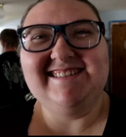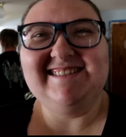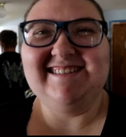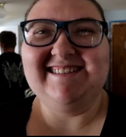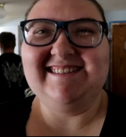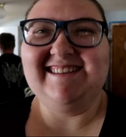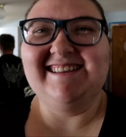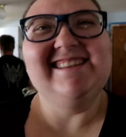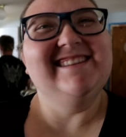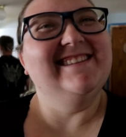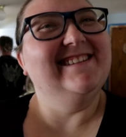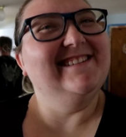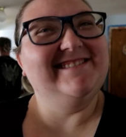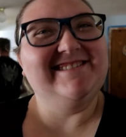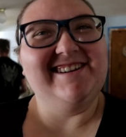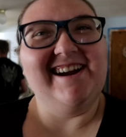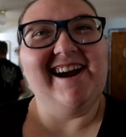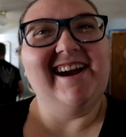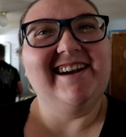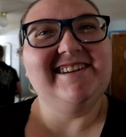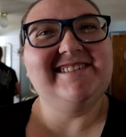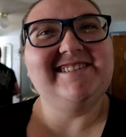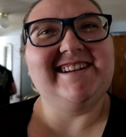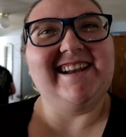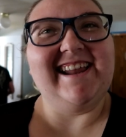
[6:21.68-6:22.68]
Chris is getting the
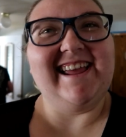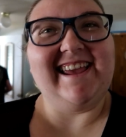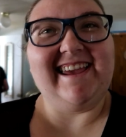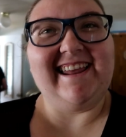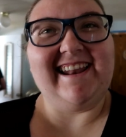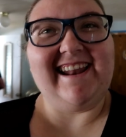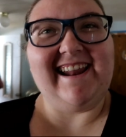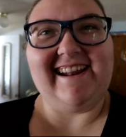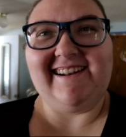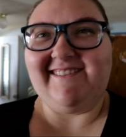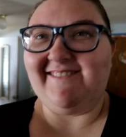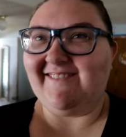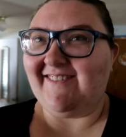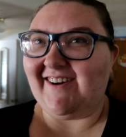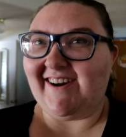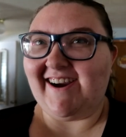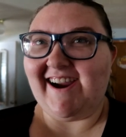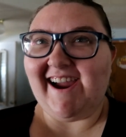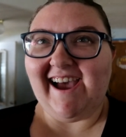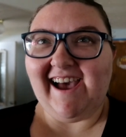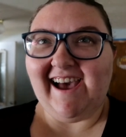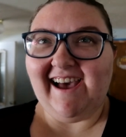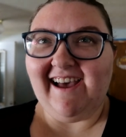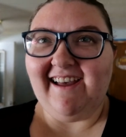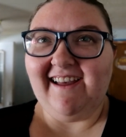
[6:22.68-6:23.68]
trash taken out of our